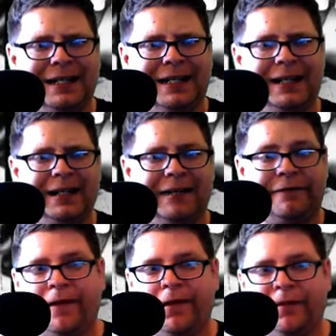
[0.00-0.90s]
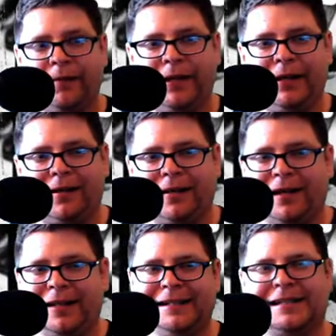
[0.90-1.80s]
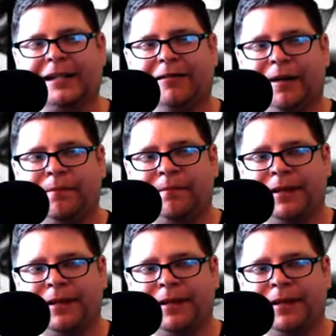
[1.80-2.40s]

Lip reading: And follow me on Instagram,